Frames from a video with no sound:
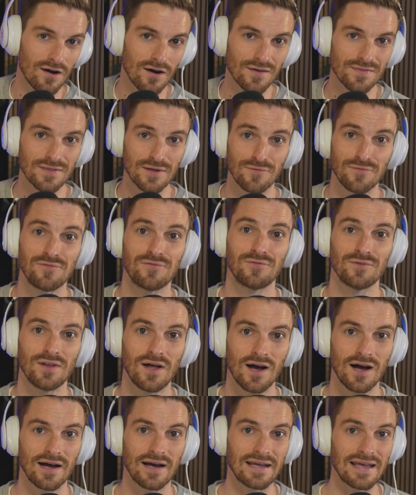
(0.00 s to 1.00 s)
on the
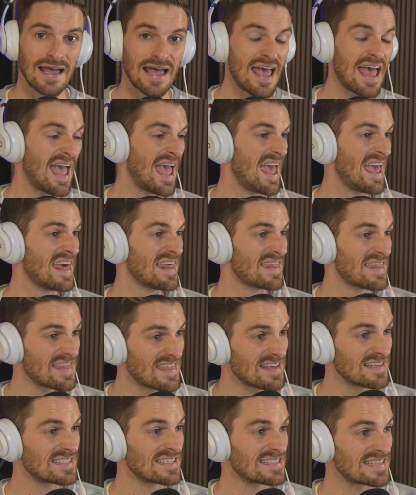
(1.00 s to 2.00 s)
fly, and
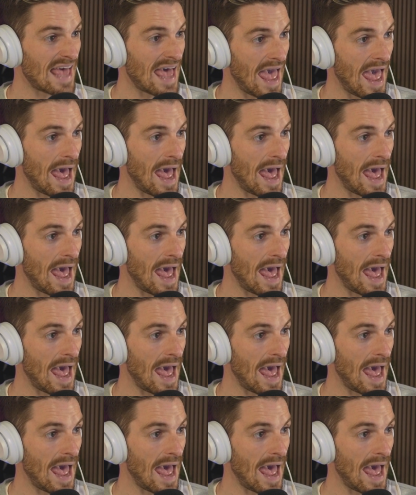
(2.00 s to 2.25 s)
this is